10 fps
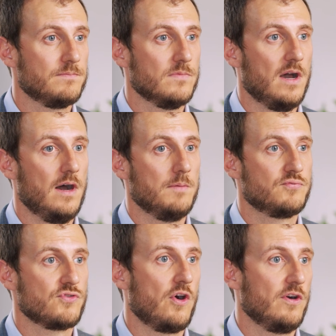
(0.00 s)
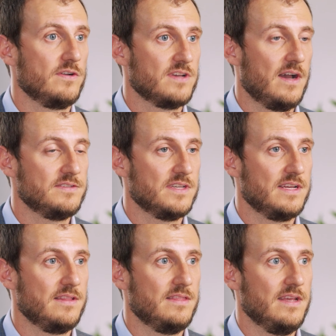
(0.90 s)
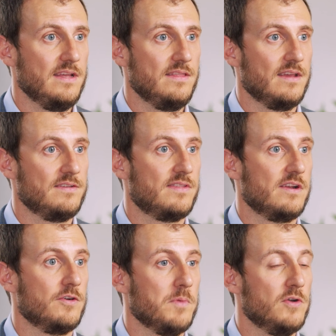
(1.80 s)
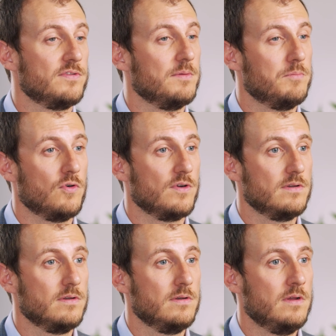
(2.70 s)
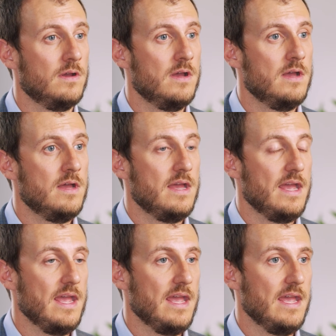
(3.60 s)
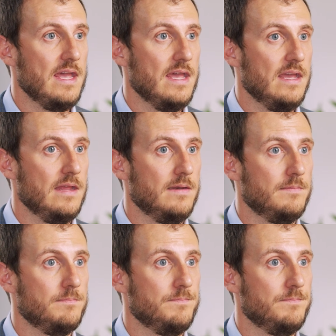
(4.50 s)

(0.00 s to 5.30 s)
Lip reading: prioritizing the things that are most important, and